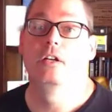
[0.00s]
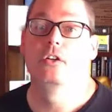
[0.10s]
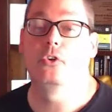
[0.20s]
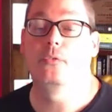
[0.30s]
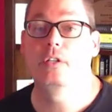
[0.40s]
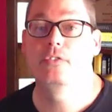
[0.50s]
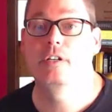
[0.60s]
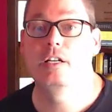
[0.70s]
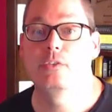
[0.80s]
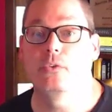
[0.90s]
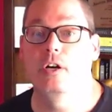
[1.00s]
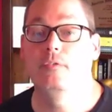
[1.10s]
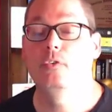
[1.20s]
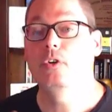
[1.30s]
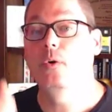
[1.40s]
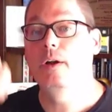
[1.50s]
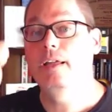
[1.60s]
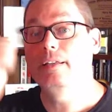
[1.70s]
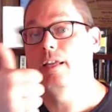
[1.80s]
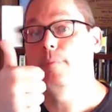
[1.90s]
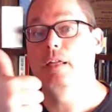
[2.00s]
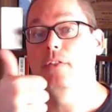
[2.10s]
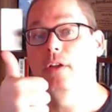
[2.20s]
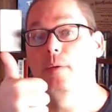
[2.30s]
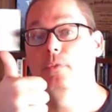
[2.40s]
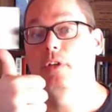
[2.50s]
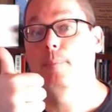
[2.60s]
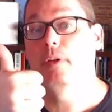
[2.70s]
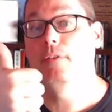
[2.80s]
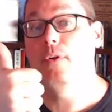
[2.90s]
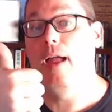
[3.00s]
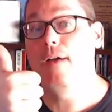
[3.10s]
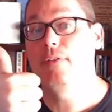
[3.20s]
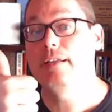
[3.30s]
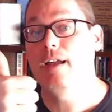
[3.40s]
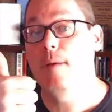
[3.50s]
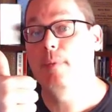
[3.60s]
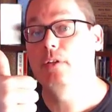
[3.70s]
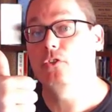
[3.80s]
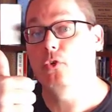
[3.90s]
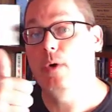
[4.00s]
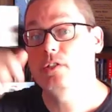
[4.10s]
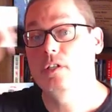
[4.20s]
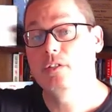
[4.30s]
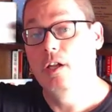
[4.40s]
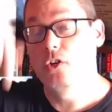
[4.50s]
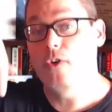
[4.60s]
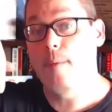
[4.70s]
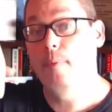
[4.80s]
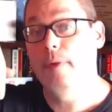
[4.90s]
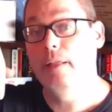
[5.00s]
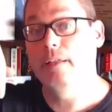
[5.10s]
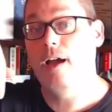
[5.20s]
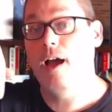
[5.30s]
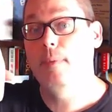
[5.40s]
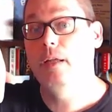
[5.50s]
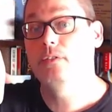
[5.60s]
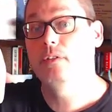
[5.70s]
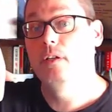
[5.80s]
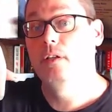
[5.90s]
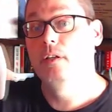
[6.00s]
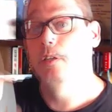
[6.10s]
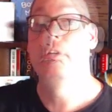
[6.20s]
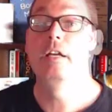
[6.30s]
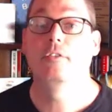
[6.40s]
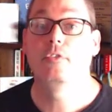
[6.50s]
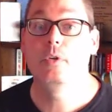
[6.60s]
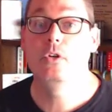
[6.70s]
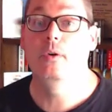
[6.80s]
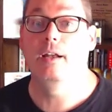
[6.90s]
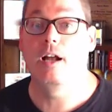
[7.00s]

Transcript: So if this series was helpful, go ahead and give me a thumbs up. If you have any comments or questions, drop them in the comments. I'd love to hear from you, and